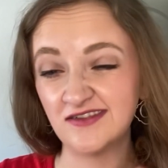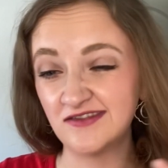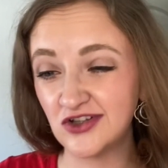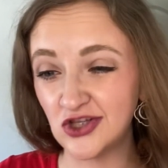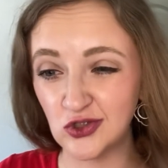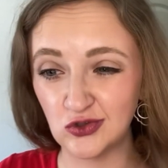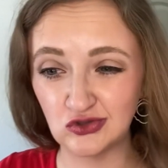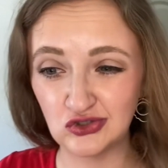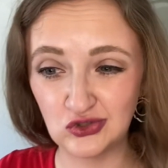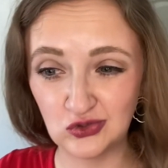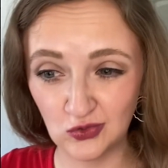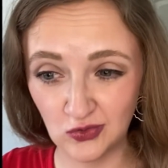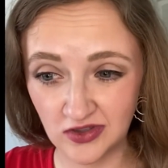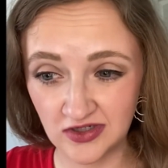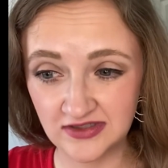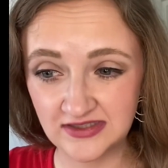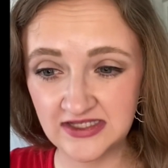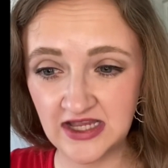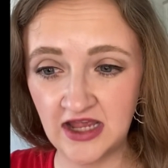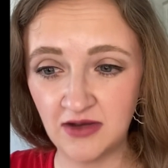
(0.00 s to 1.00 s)
closed
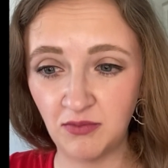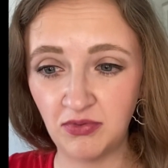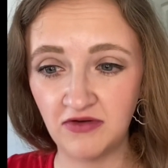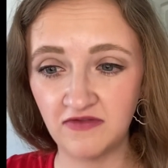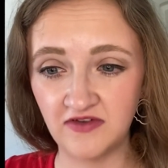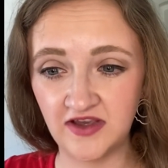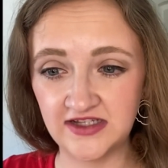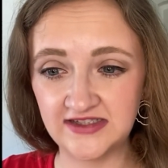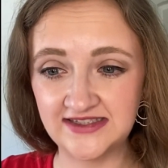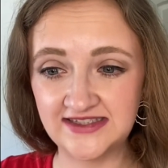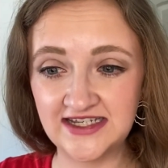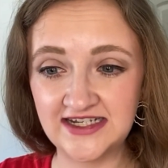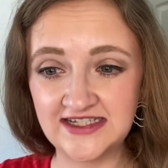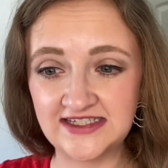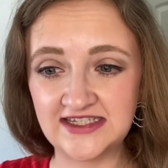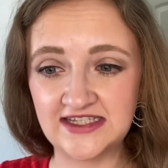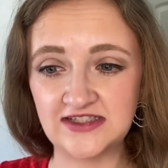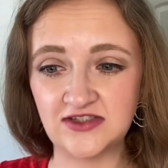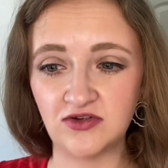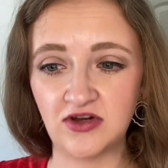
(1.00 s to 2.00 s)
doors and provides
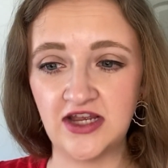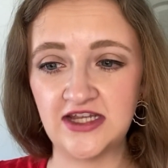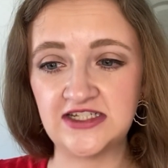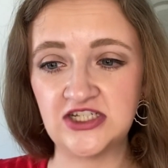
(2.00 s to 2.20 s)
citizens a right